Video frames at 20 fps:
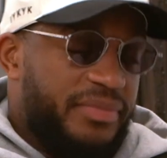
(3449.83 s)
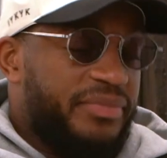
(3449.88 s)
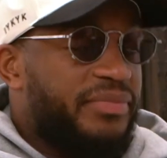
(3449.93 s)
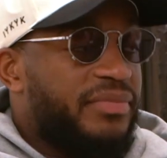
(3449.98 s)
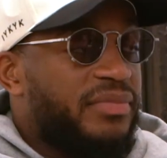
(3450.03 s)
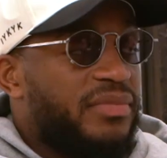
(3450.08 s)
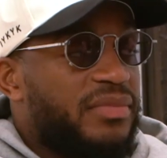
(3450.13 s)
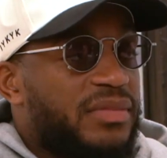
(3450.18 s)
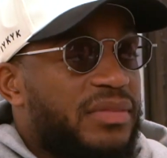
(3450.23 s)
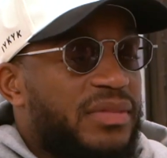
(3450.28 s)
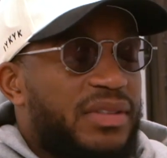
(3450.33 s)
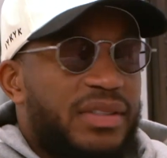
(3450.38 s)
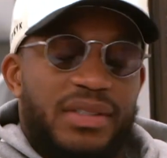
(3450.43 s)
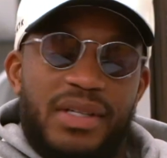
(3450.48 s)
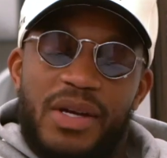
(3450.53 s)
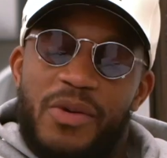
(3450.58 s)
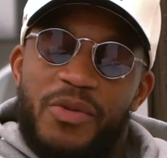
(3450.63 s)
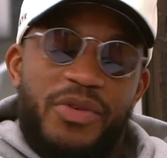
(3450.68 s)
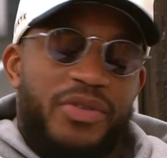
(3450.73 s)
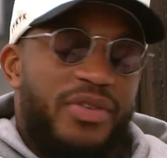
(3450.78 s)

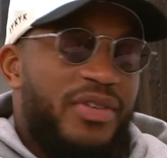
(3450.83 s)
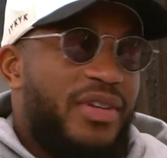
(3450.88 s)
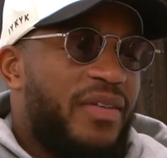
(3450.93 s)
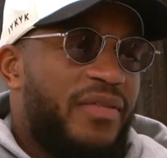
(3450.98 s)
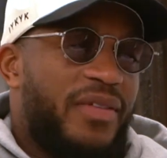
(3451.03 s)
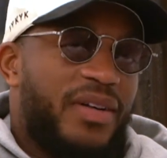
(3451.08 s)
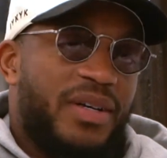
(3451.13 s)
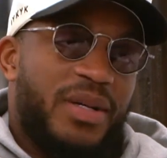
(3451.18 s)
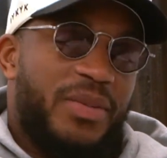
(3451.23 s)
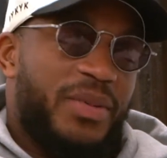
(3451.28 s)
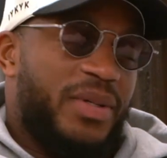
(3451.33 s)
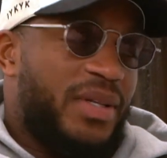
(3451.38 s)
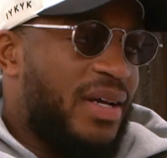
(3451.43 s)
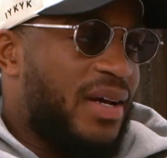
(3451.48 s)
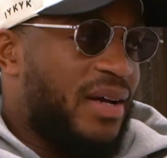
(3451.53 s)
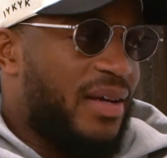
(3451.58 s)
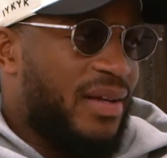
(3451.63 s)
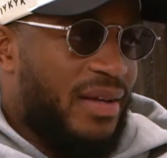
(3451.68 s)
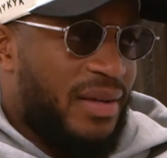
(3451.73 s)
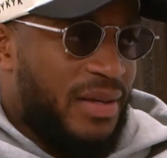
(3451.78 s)
I would never come and
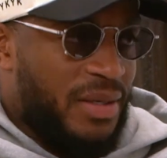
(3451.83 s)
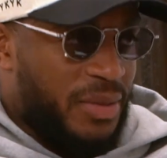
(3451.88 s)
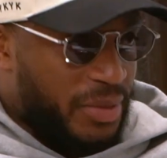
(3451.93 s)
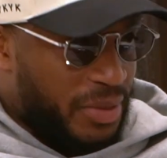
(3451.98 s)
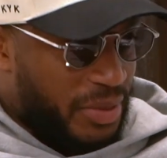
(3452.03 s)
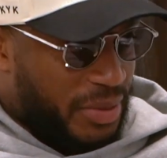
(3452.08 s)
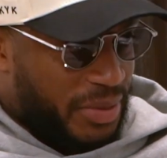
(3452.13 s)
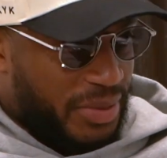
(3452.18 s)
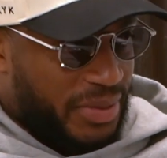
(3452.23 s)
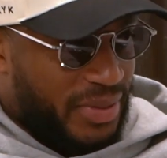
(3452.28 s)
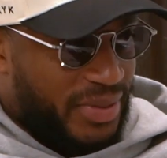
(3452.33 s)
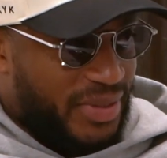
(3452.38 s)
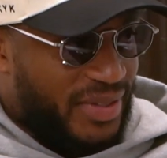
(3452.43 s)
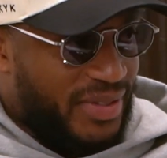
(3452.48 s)
not hang out with you.